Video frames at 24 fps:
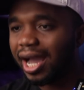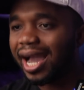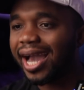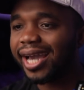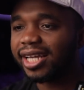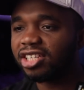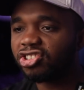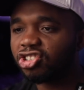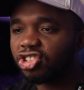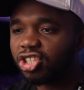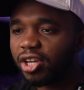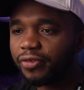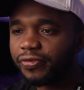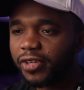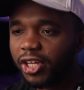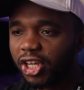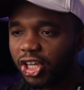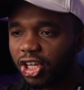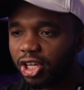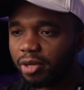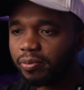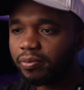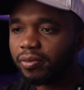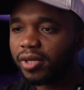I served
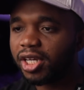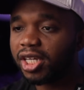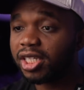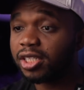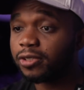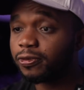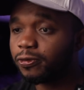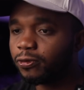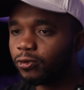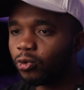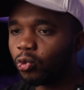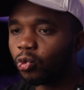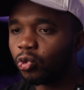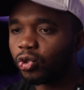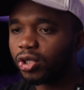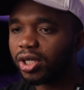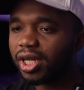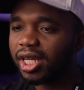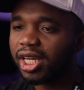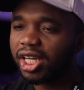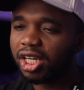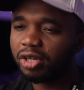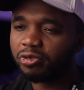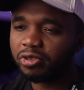him his food.
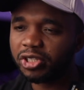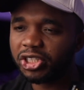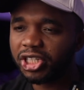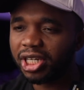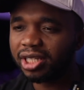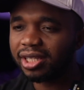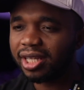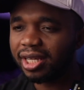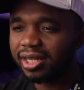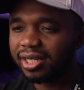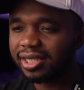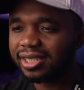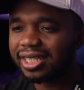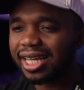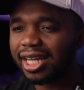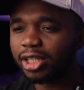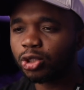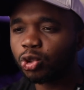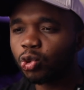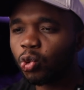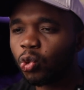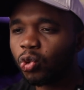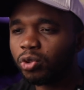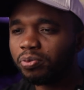He rejected it
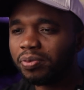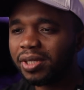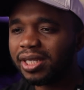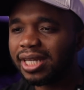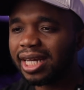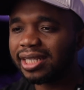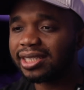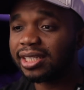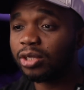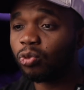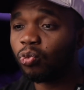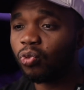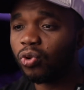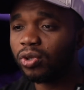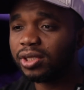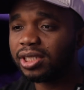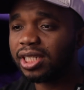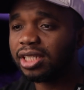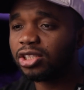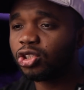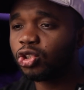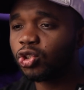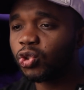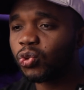and told me that he
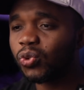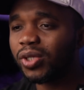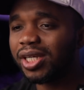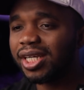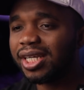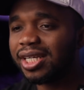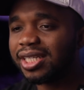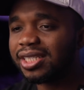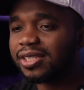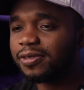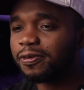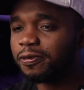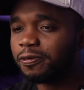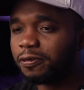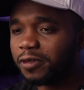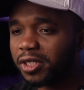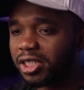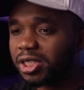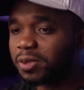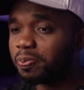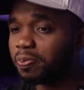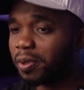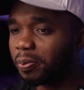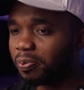wanted to eat
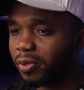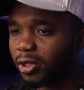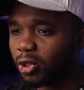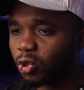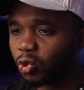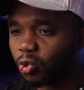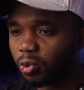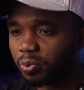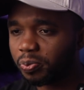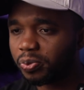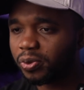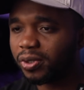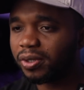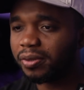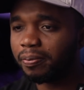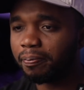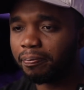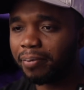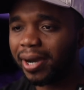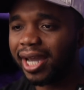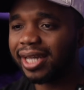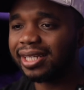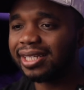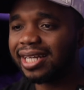fish pepper soup
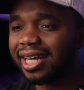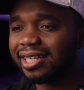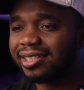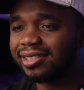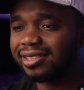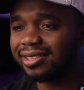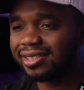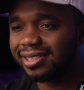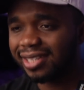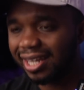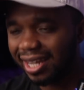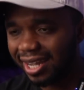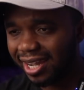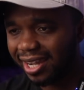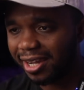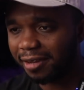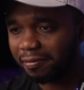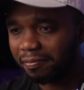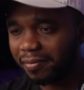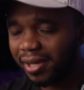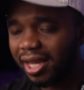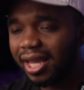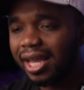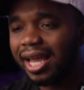by that
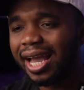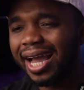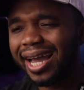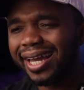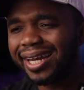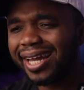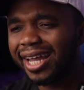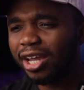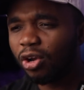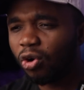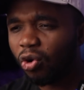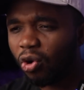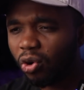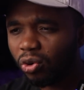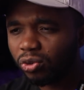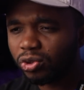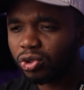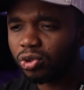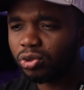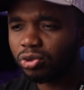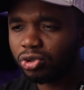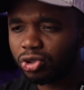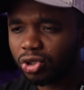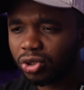time. And I
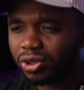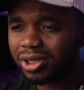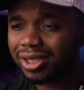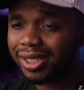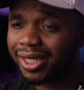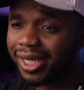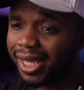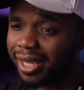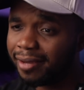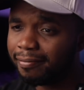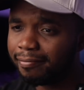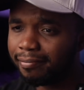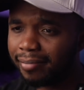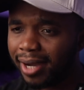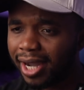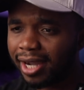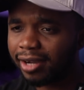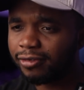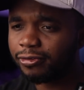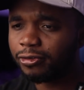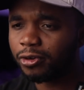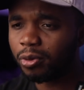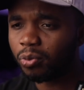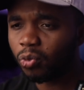also just came
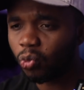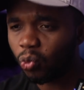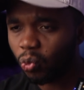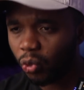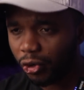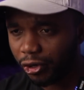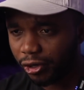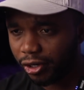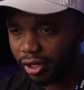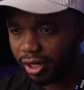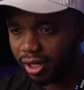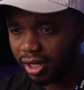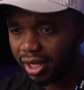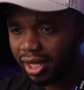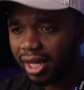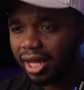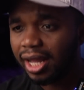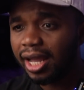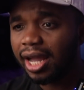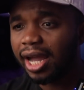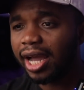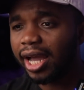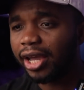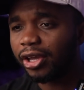back from work.
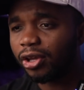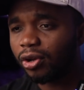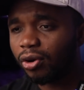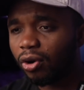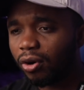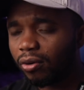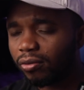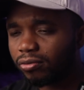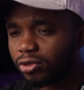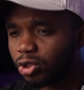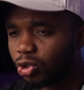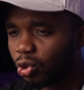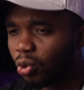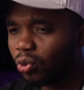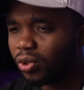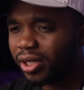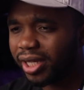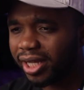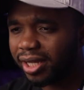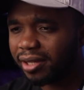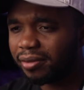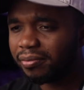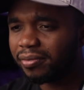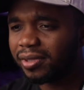I told
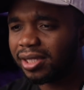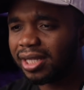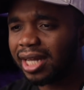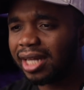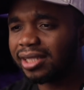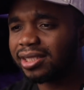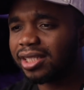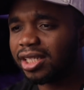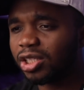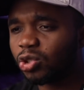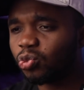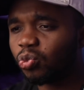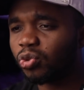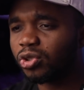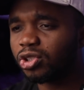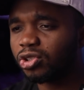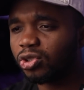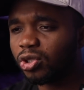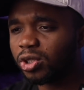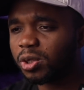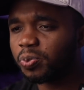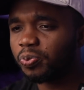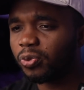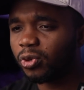him that it was
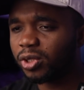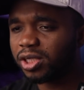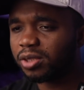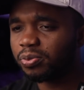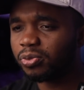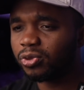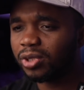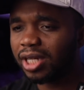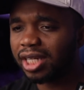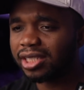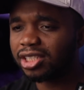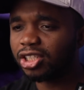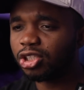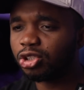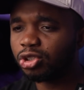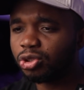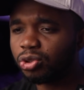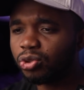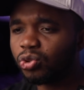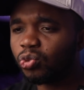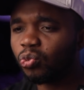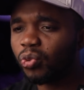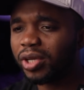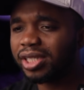not possible, that he
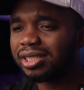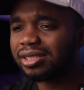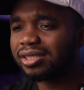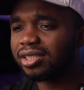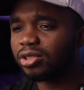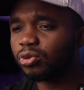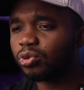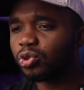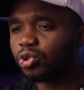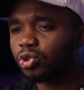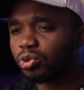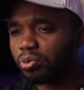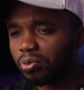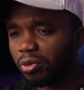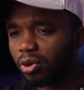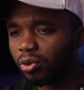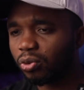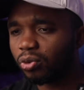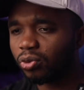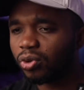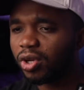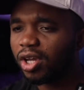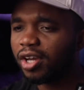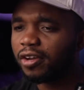should wait till
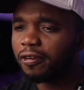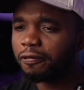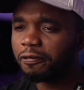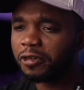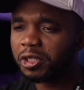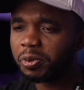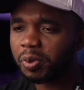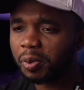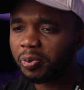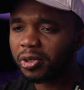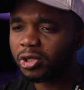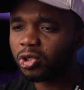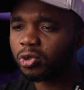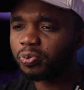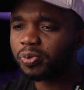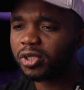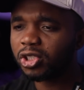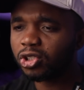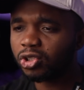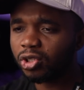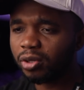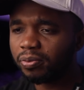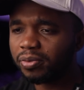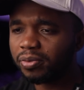tomorrow. Fish pepper soup
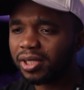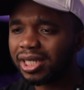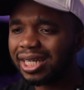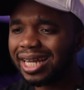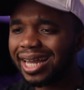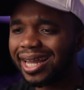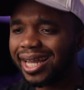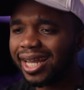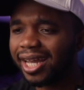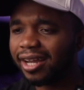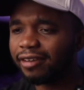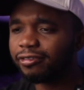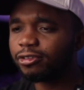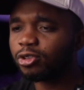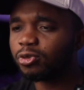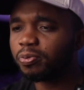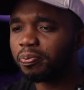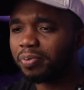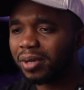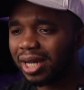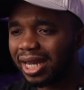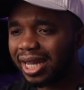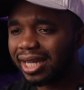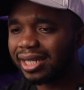is something I have to
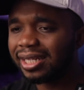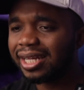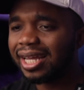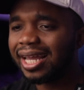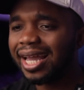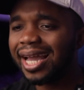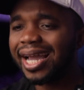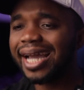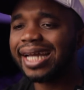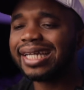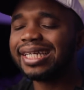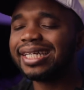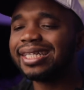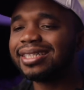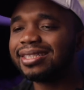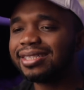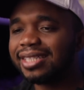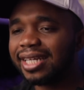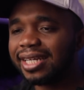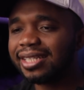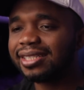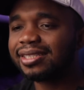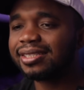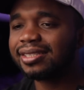plan and it
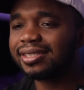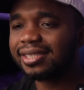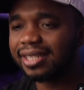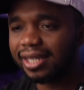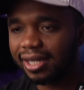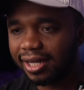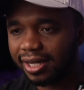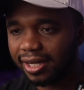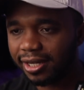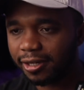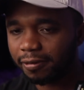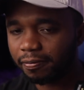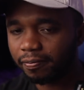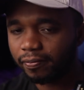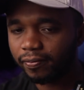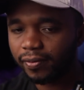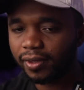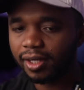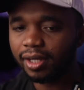takes time.